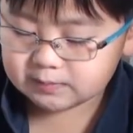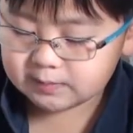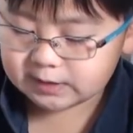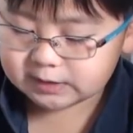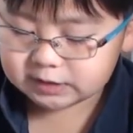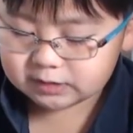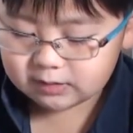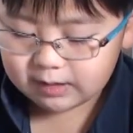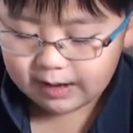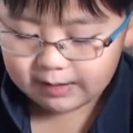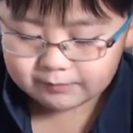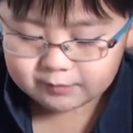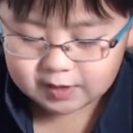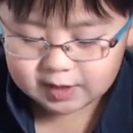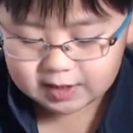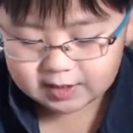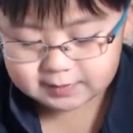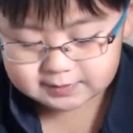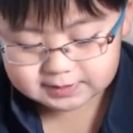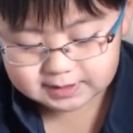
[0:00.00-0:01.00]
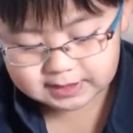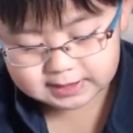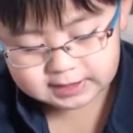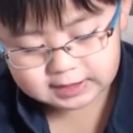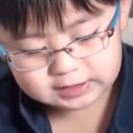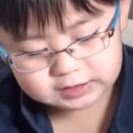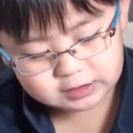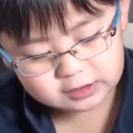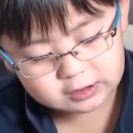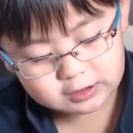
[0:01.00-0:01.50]
that you have to use it
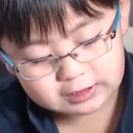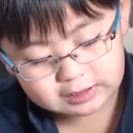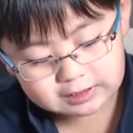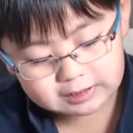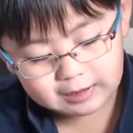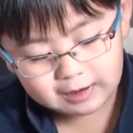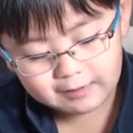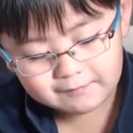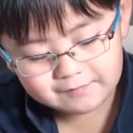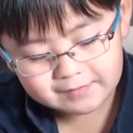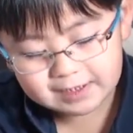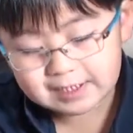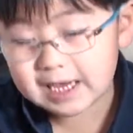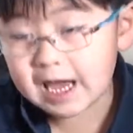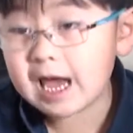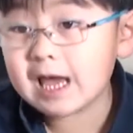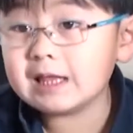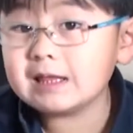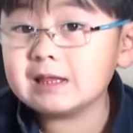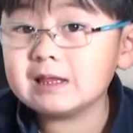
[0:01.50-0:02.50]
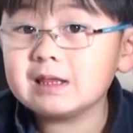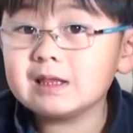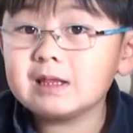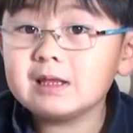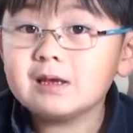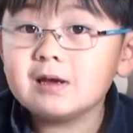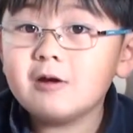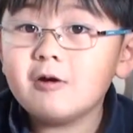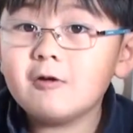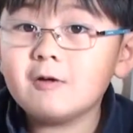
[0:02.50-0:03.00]
to turn it off again,
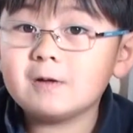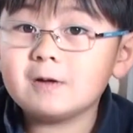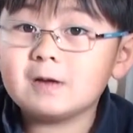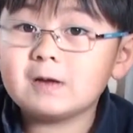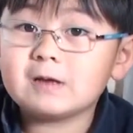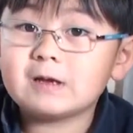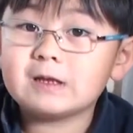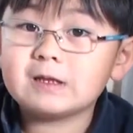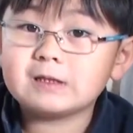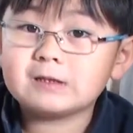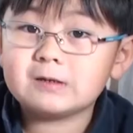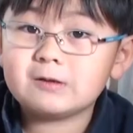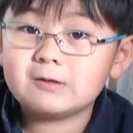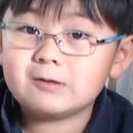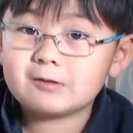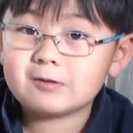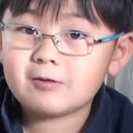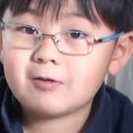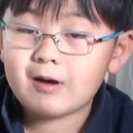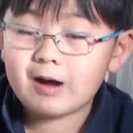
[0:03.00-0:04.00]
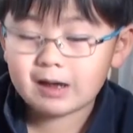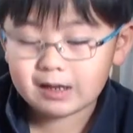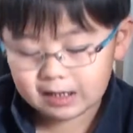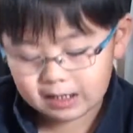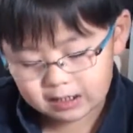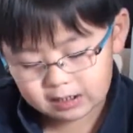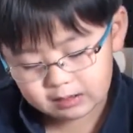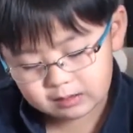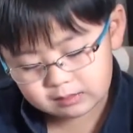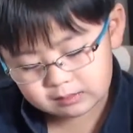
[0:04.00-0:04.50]
or oh. you can do
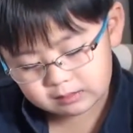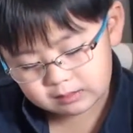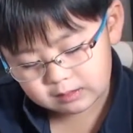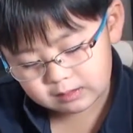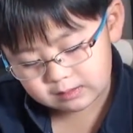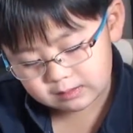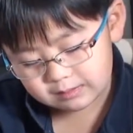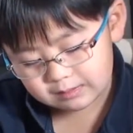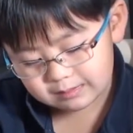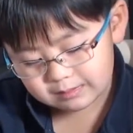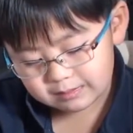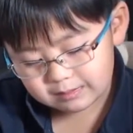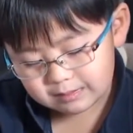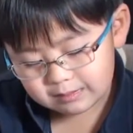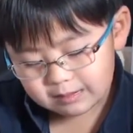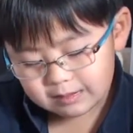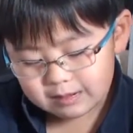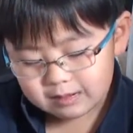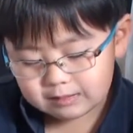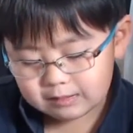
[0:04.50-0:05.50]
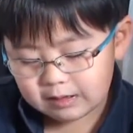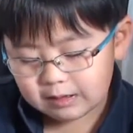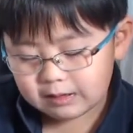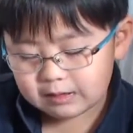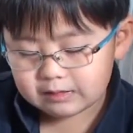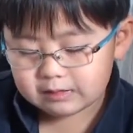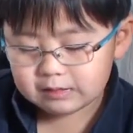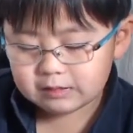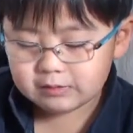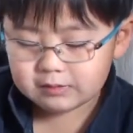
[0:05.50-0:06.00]
quiet.
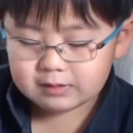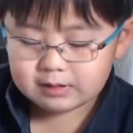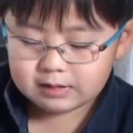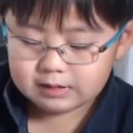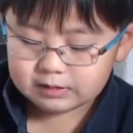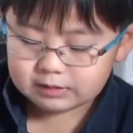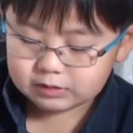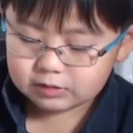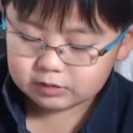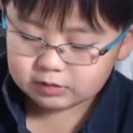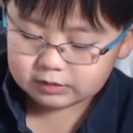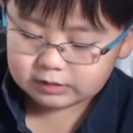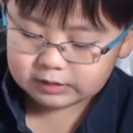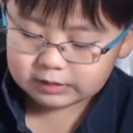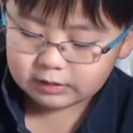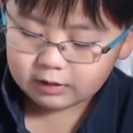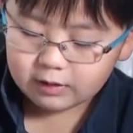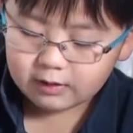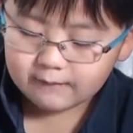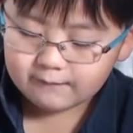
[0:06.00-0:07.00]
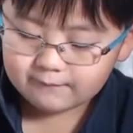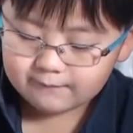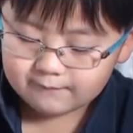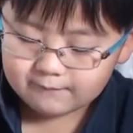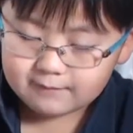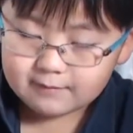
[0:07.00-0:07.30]
Then you can turn it off.